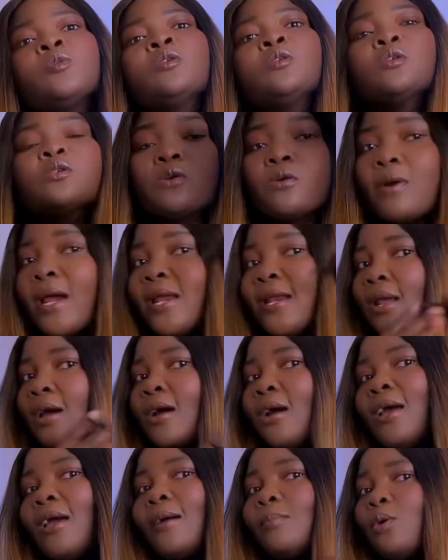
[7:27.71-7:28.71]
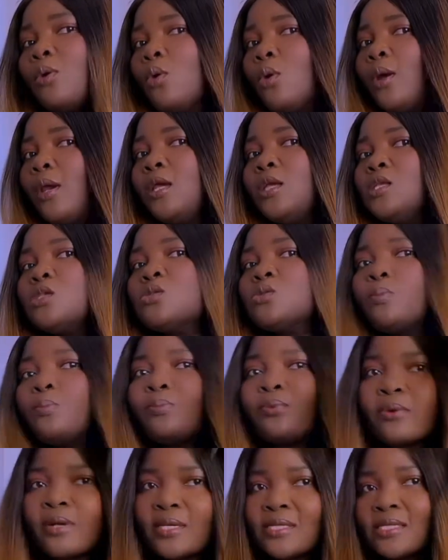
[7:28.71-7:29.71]
So right now I am going to
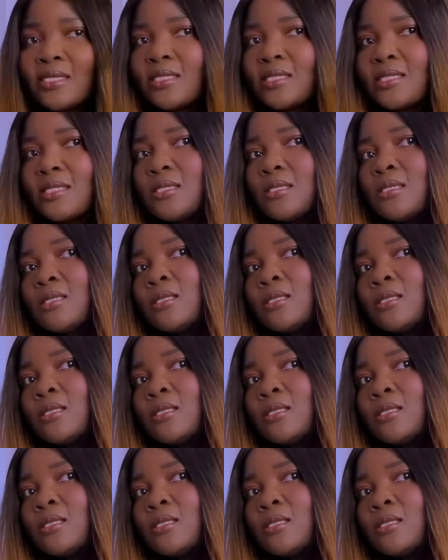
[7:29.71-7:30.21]
press it.